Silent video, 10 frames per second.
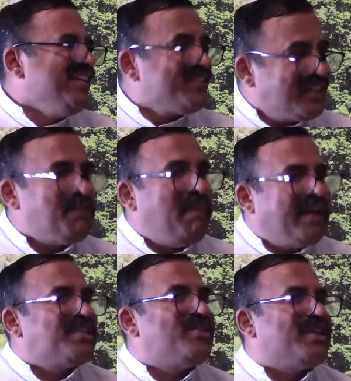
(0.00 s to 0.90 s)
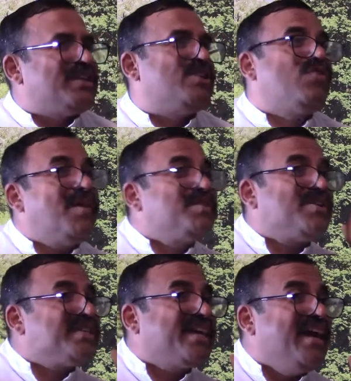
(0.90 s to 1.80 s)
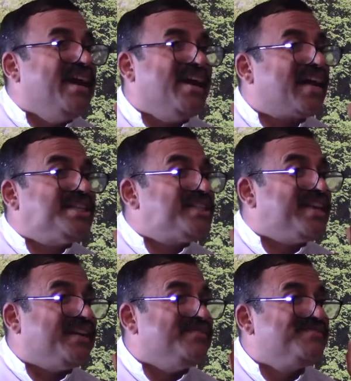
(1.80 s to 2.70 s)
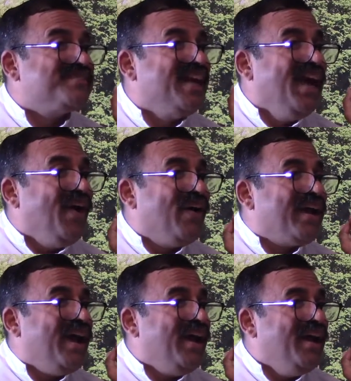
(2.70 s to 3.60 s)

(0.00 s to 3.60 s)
So it's a better situation. Vishwamitra was a king, Rajasika. Okay?